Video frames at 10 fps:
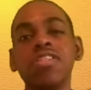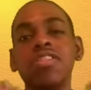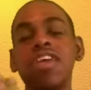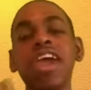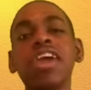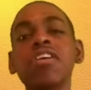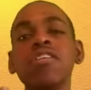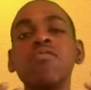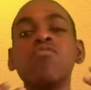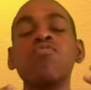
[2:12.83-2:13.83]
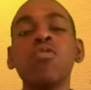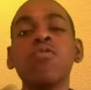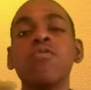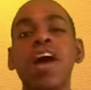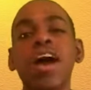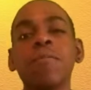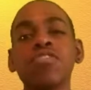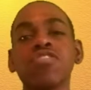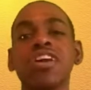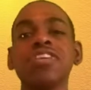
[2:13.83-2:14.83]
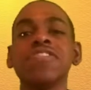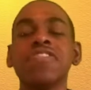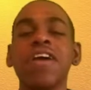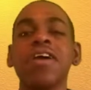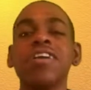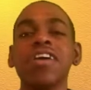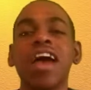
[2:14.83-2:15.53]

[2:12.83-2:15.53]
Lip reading: they do fine. But Charlize Theron,